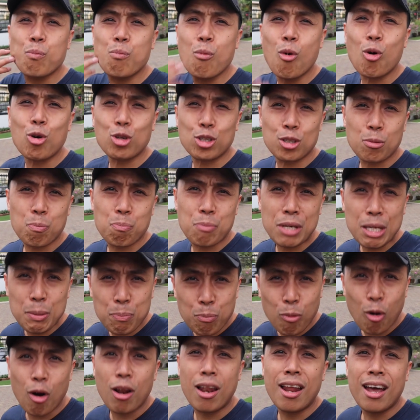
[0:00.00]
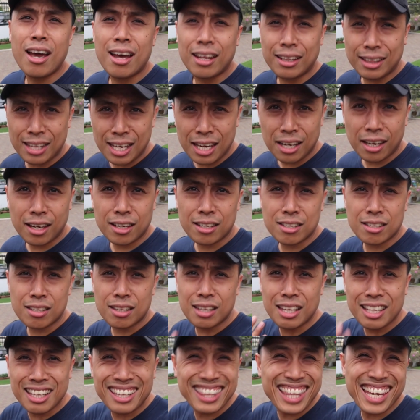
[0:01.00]
most people think
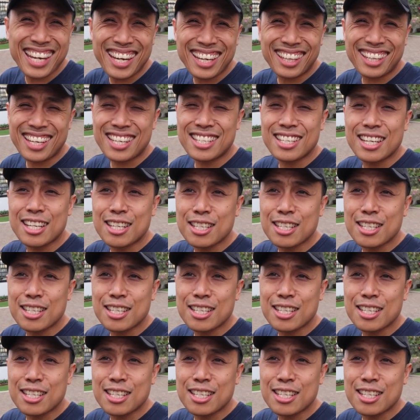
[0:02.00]
it is.